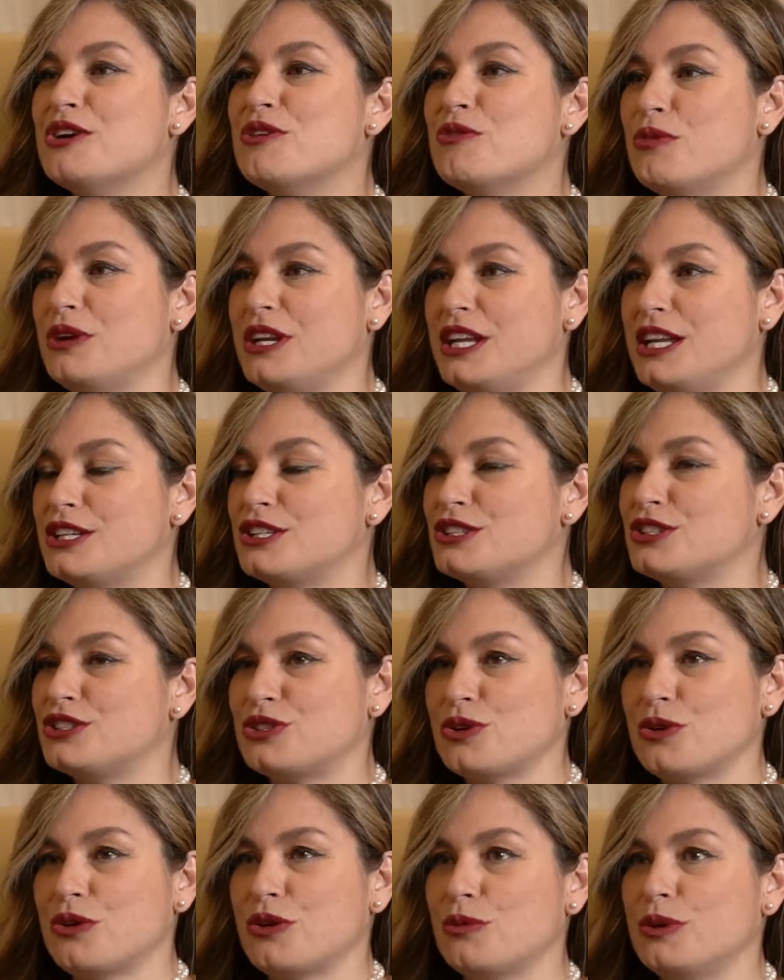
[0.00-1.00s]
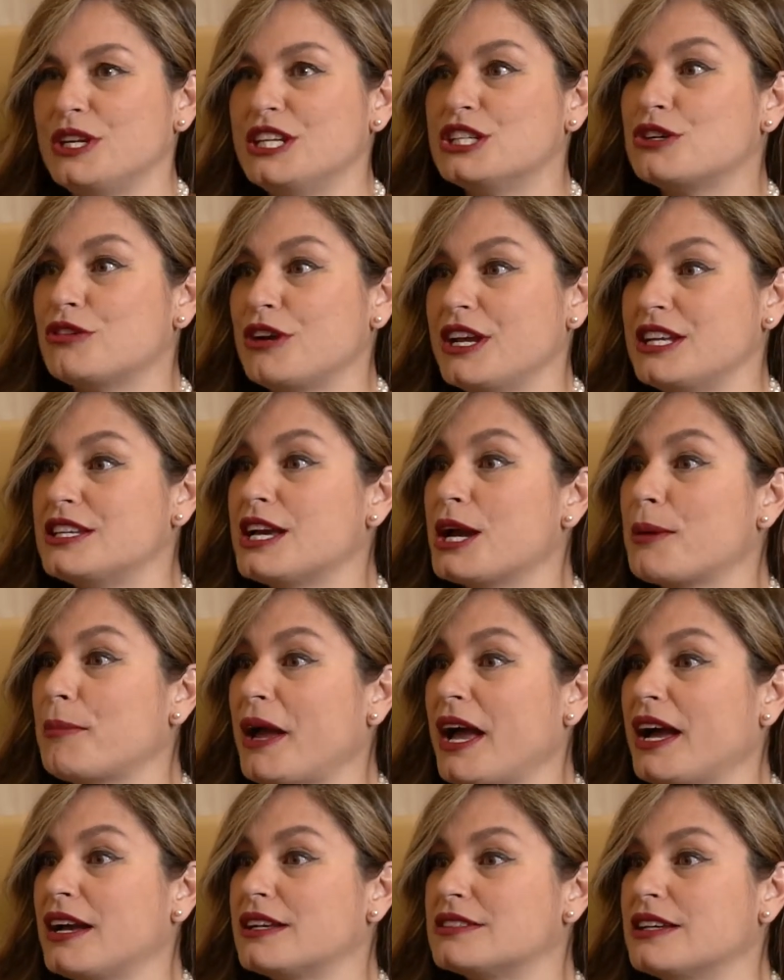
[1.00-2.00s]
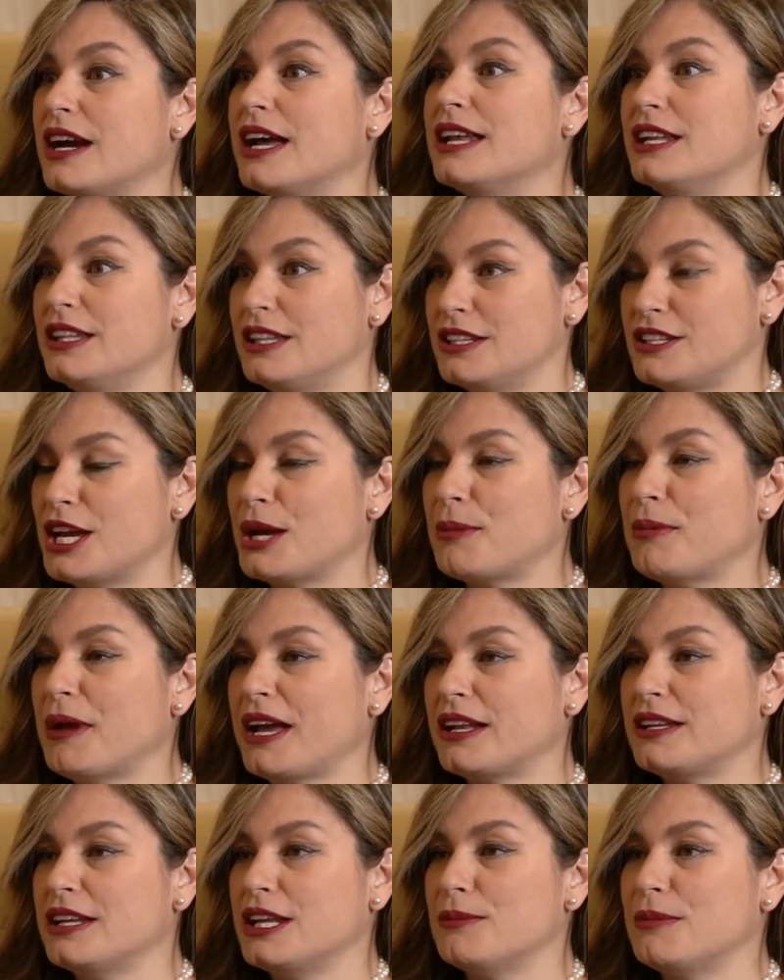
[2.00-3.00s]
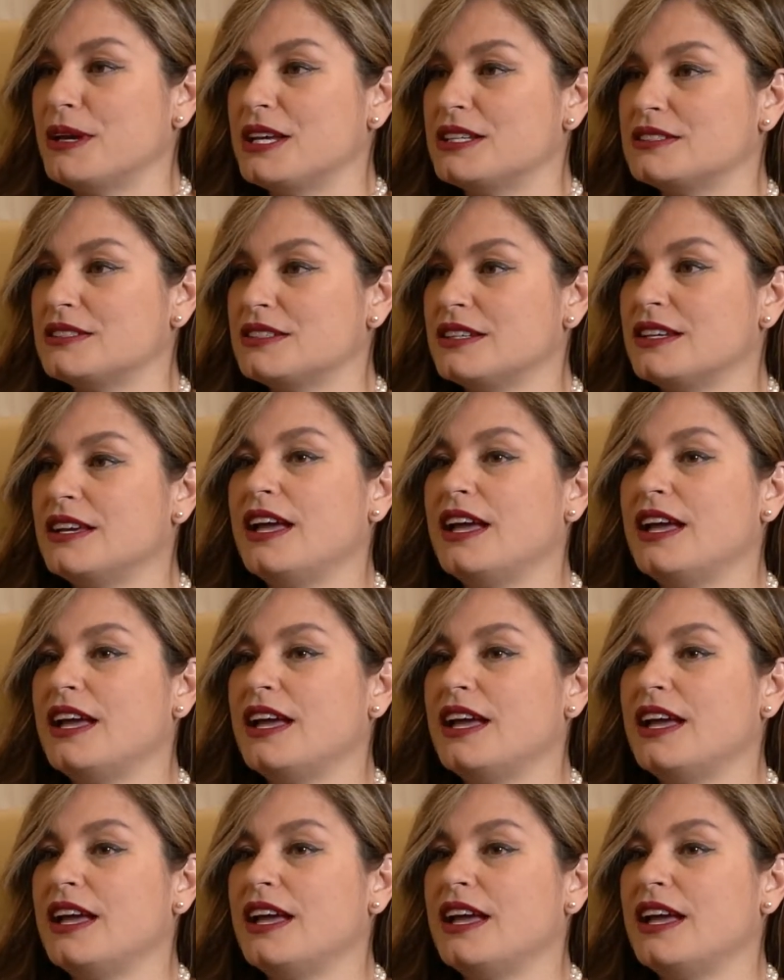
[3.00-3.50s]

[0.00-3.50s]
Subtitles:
We need to create tech packs. I need the tech pack database.